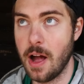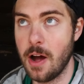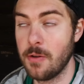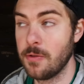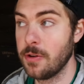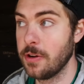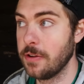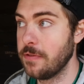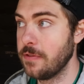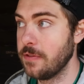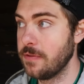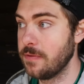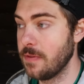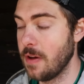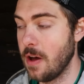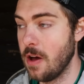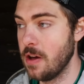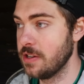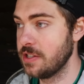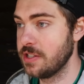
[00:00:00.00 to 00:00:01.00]
even the trail that I
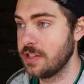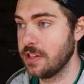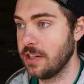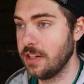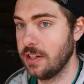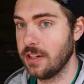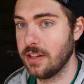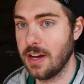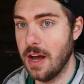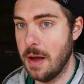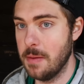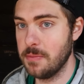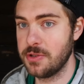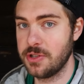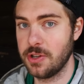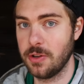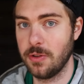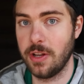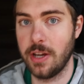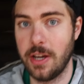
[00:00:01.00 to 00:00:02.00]
hate. I had a
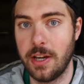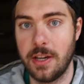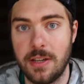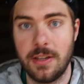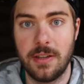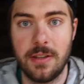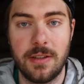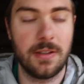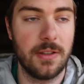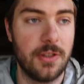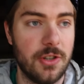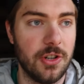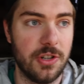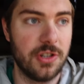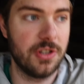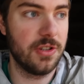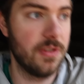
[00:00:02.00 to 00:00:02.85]
tough experience on